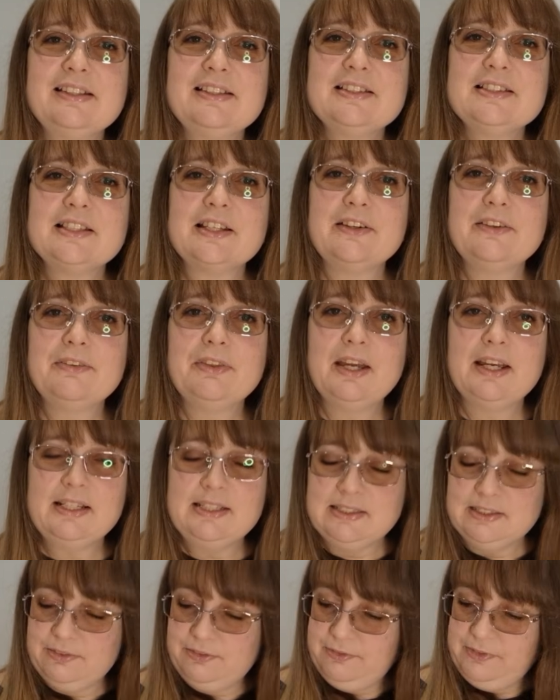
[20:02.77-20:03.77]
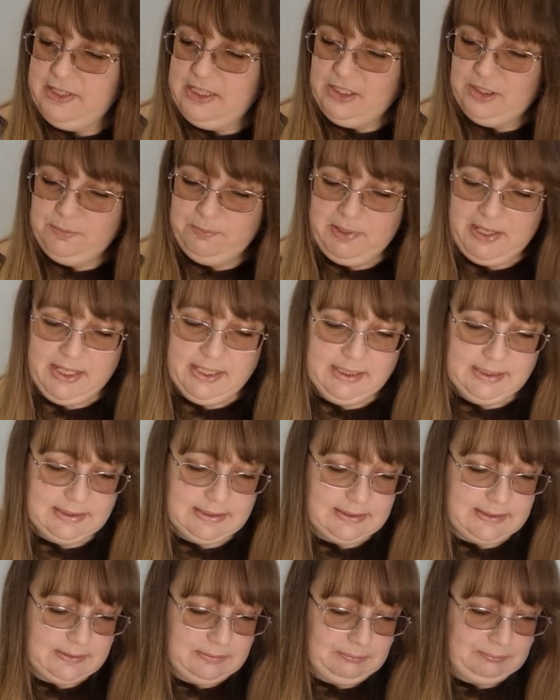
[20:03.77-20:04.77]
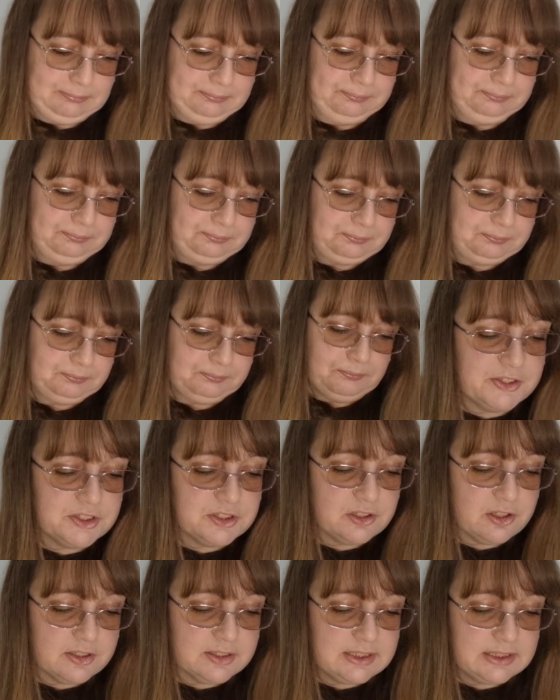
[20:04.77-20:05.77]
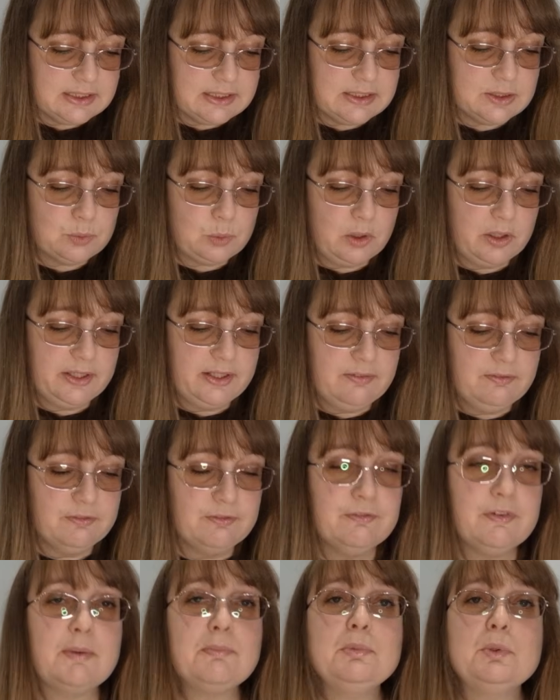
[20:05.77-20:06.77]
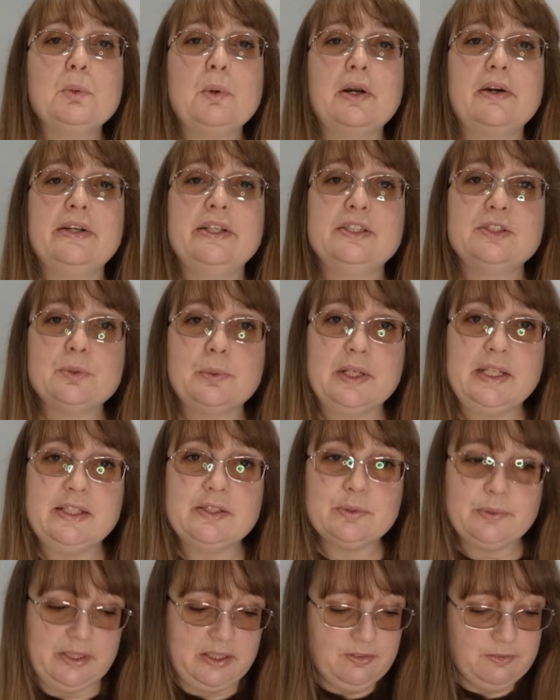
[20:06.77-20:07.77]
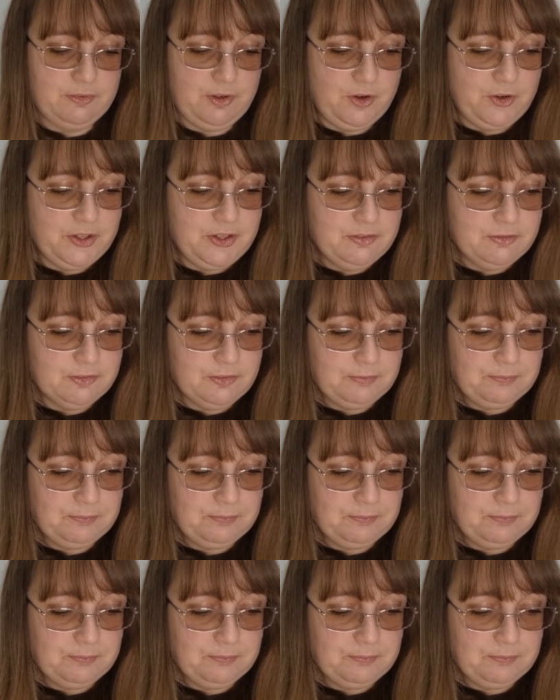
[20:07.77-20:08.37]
So that is the finished piece. I started this one in February 2025.